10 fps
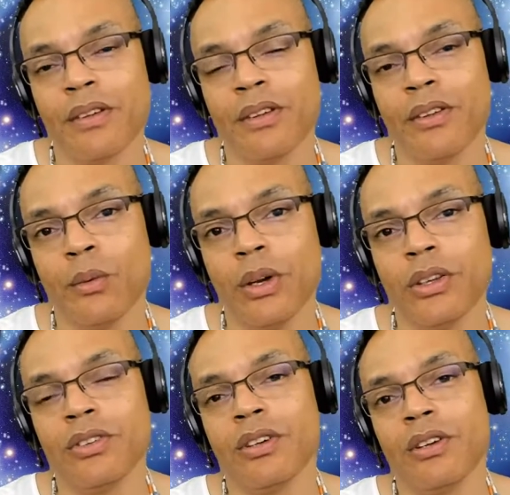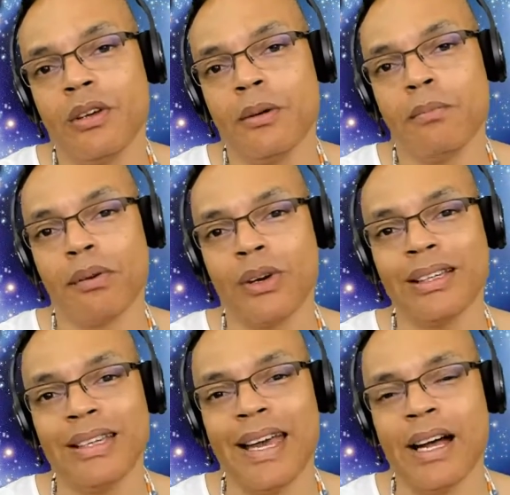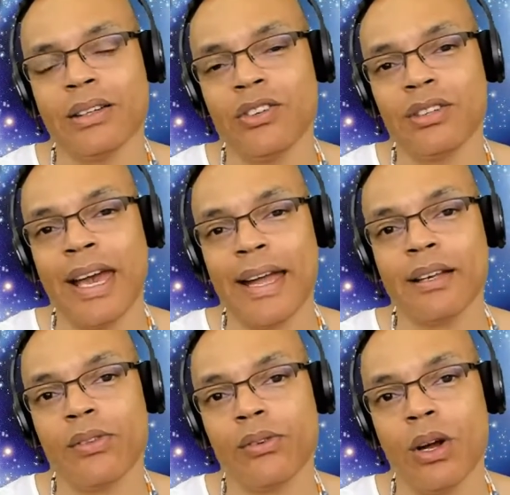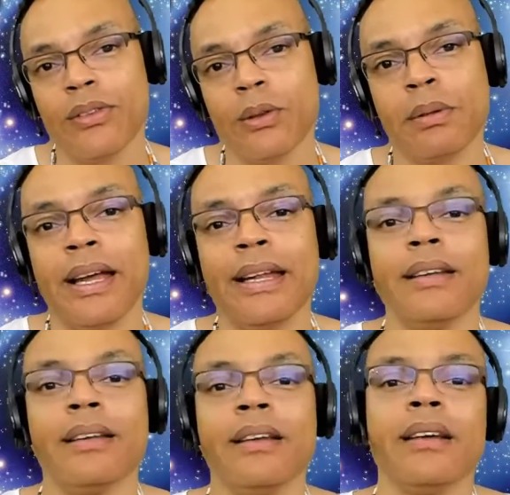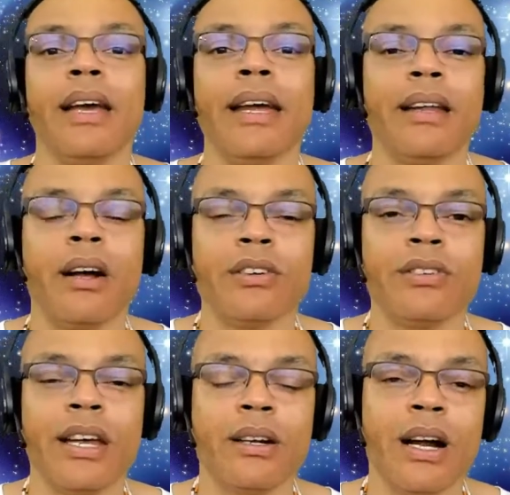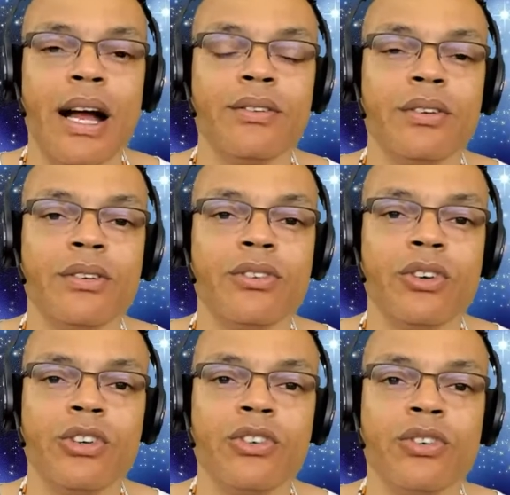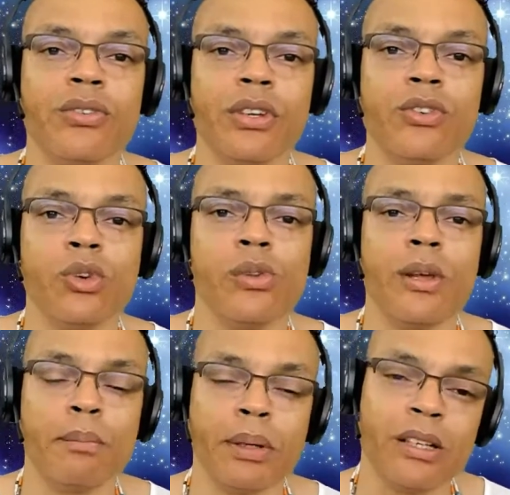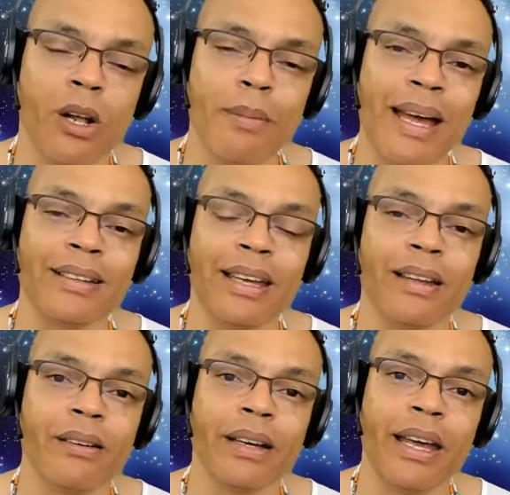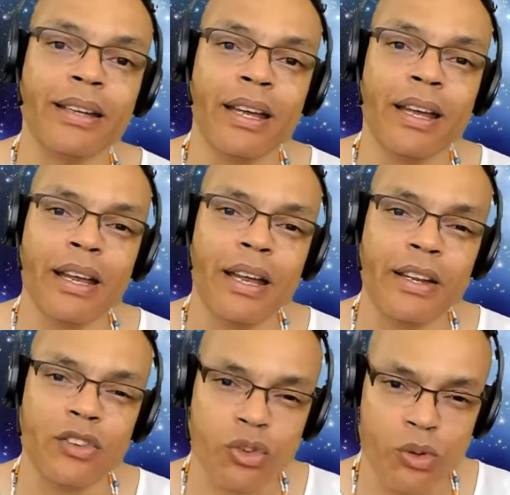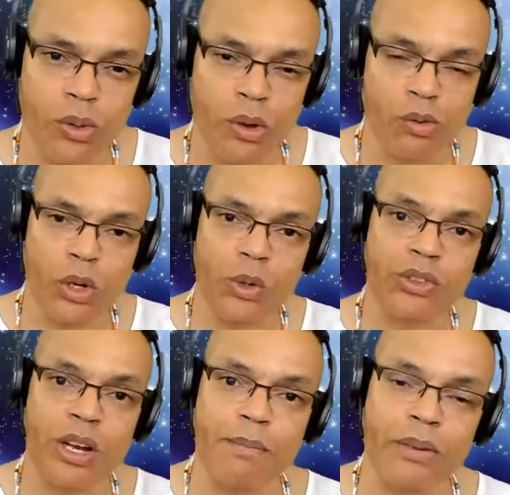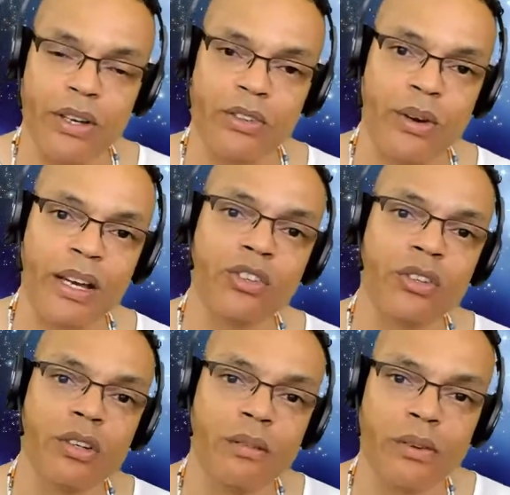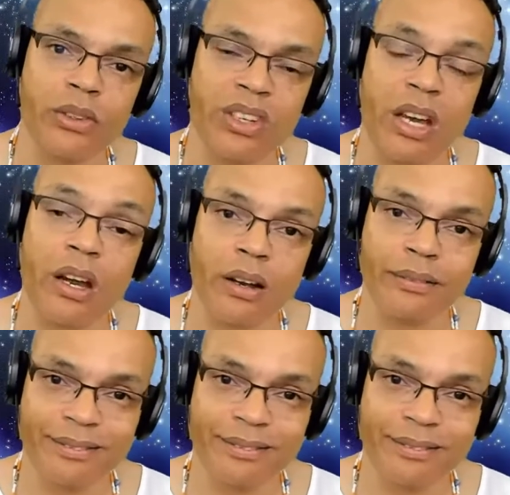was broken down and scattered throughout the planet. And Aset or Isis searched for the truth and put it all back together again. And truth rose up, the resurrection of Aser,